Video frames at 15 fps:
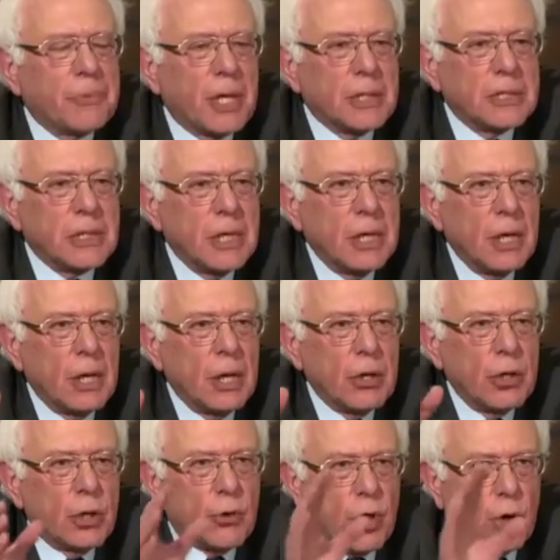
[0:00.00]
does.
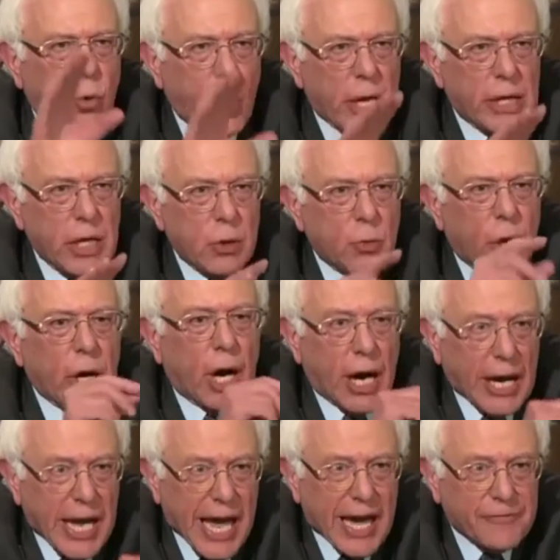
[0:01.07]
You're equating what
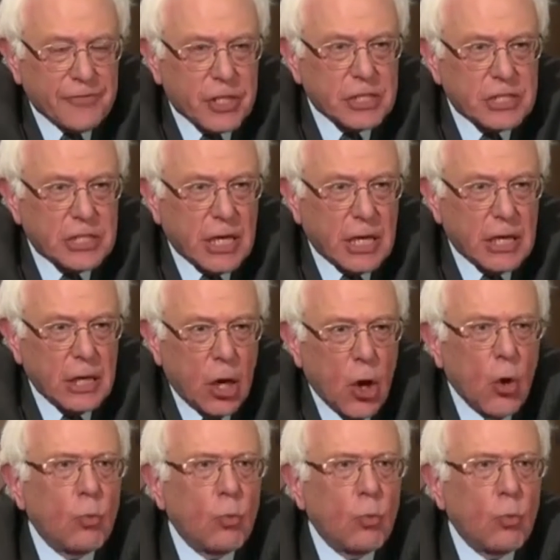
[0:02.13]
I have to say